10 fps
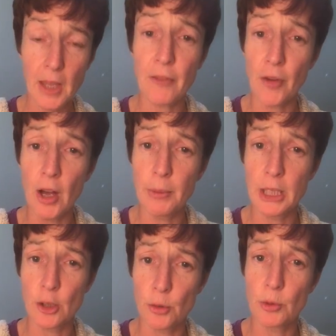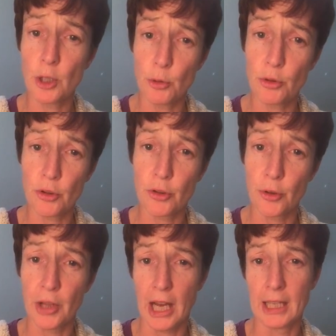If I were you, you should
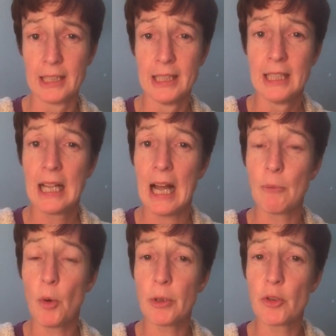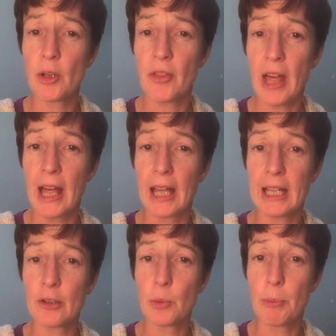do that. And what we're doing there
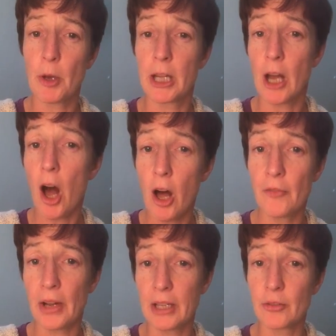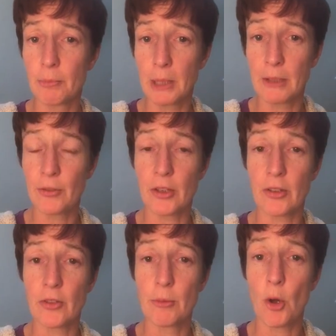is we're putting our values and belief
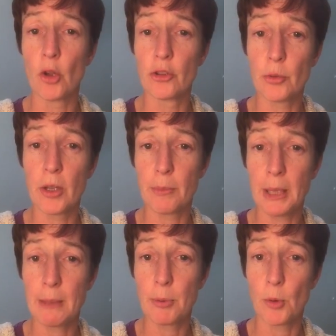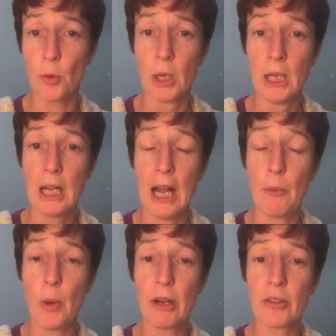system onto other people.
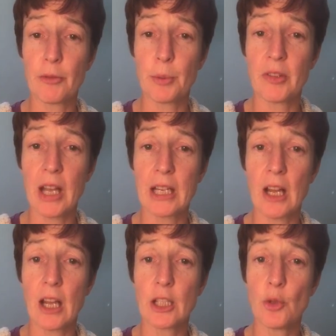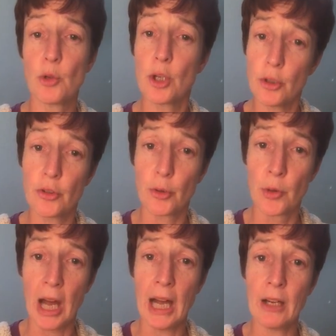Whereas if we said you could
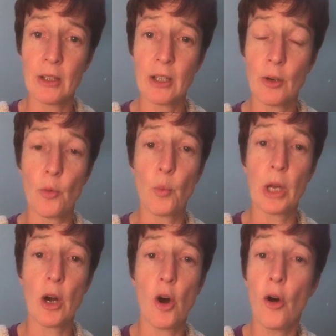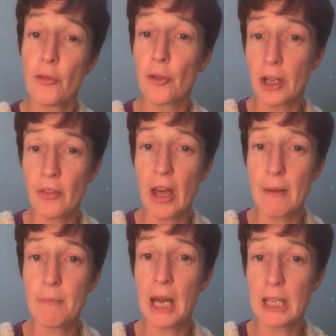do that, we are offering
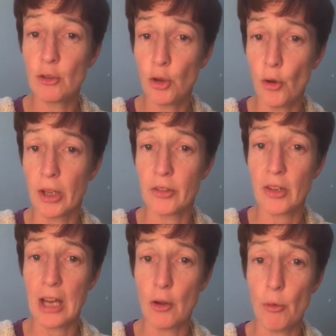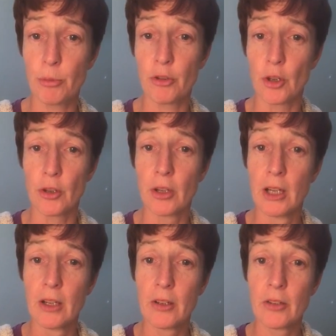them a choice, an option.
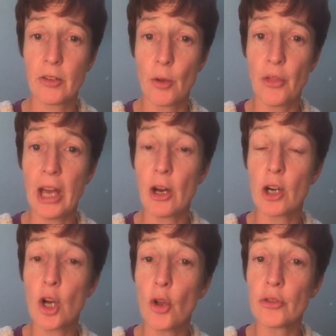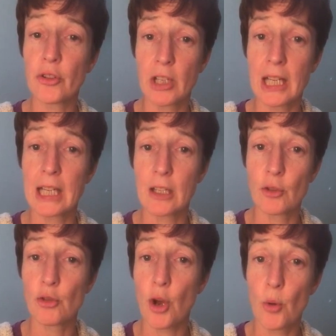So they are constantly in
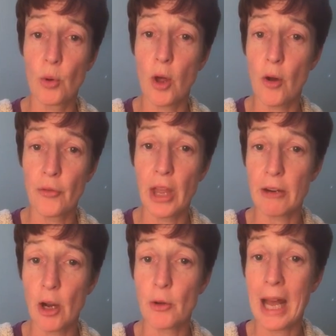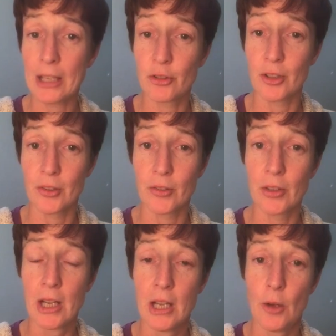control of their own
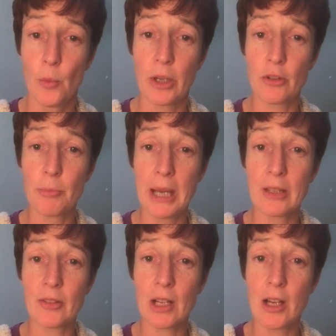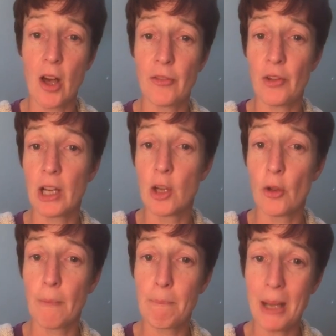actions, which makes life a
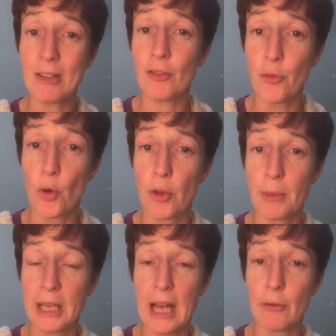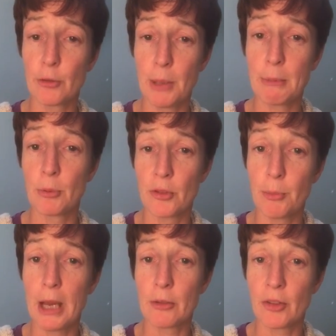lot better for them and helps people
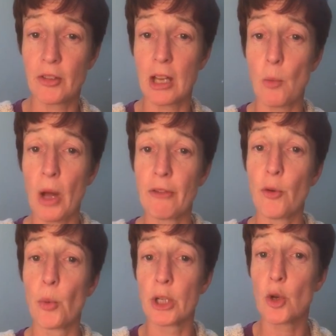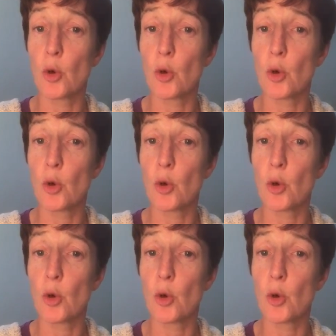to be able to see a way forward